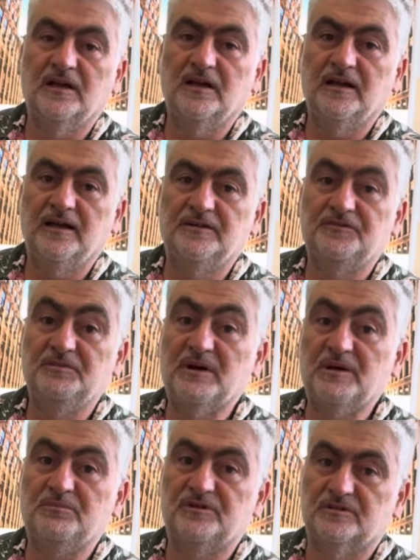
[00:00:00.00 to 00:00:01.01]
And
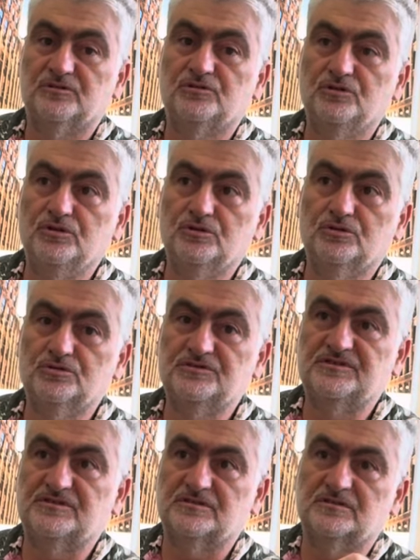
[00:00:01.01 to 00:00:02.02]
remember to
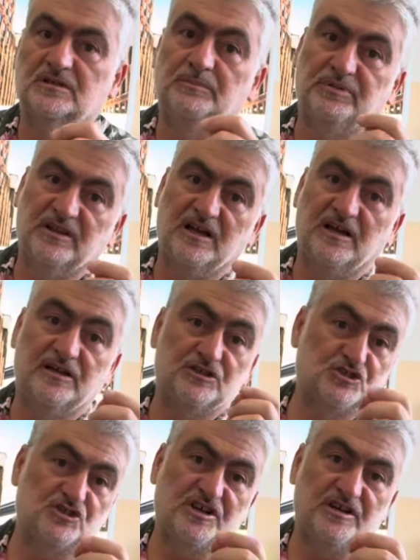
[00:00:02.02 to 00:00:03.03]
use apply
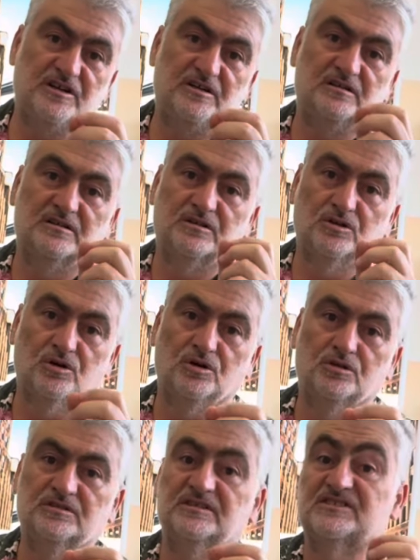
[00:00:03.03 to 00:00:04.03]
share
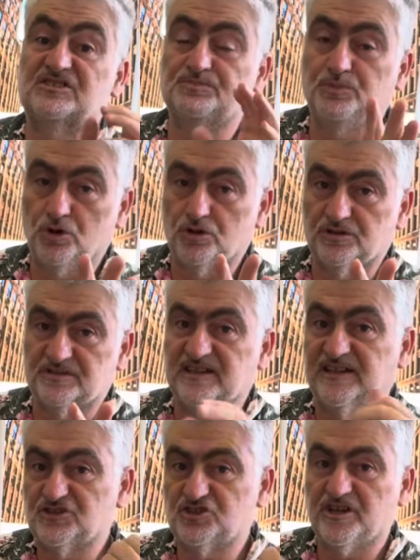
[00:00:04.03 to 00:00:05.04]
code SPORTS
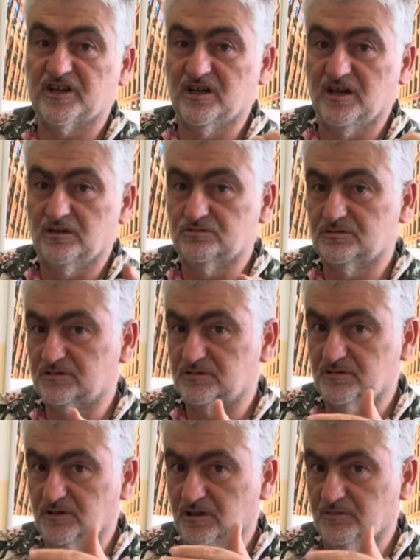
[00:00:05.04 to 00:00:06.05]
at checkout
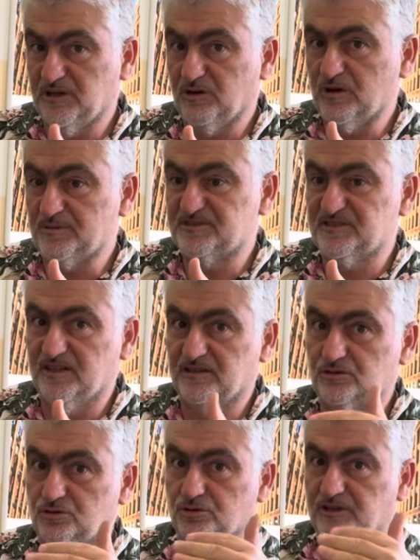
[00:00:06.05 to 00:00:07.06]
on my
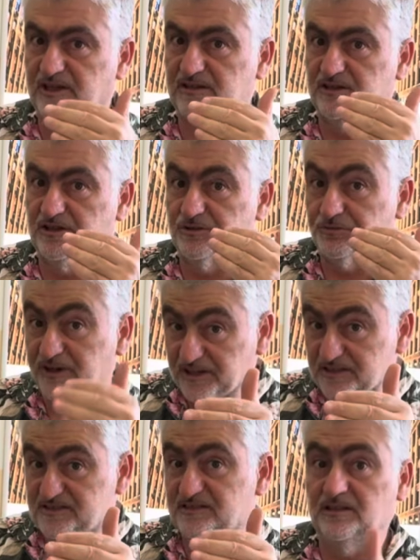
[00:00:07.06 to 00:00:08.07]
website to get the
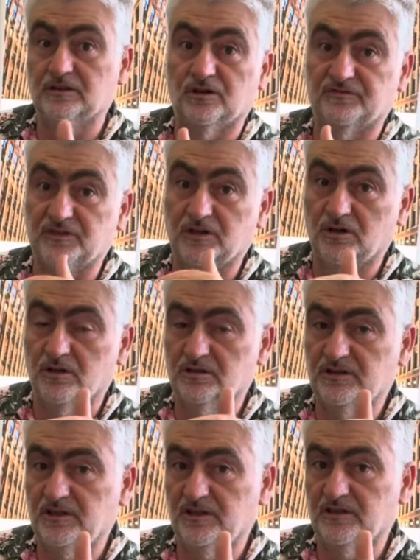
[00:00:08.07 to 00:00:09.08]
greatest deal of the whole
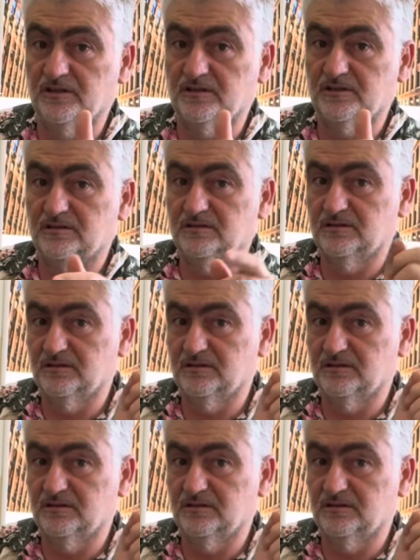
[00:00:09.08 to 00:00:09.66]
year